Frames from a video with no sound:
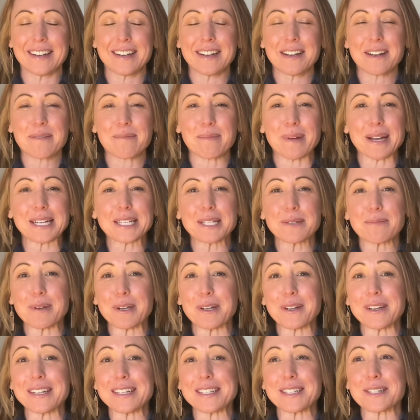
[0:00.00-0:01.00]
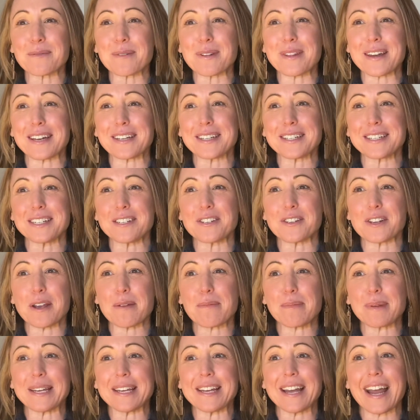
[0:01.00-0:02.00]
My experience with
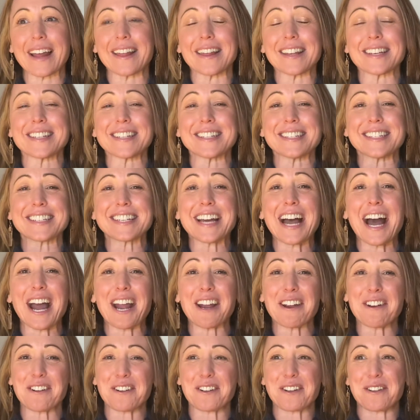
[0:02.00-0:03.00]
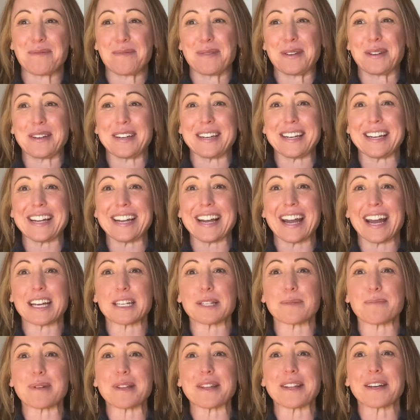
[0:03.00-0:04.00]
LCJP and this entire community has
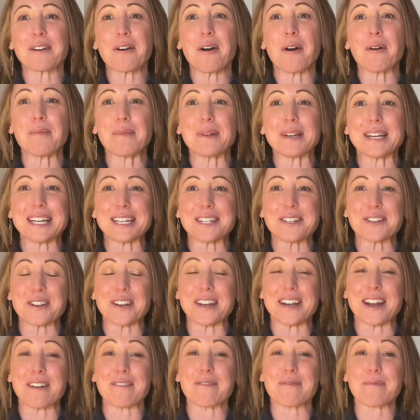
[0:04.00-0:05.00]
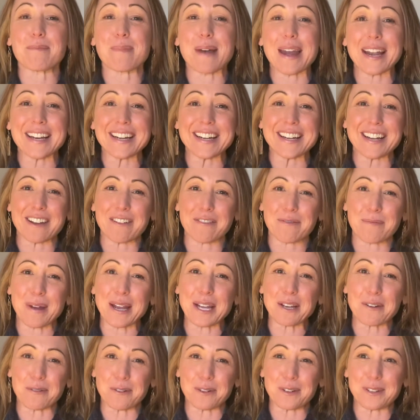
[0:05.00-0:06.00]
been the culmination of many of my
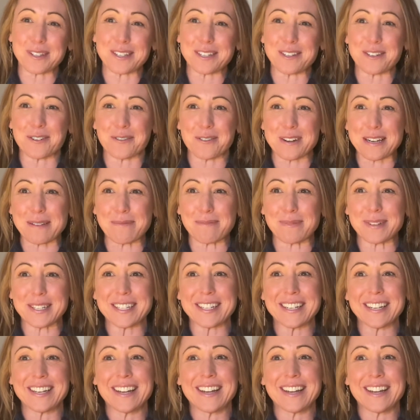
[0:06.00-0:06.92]
goals and dreams.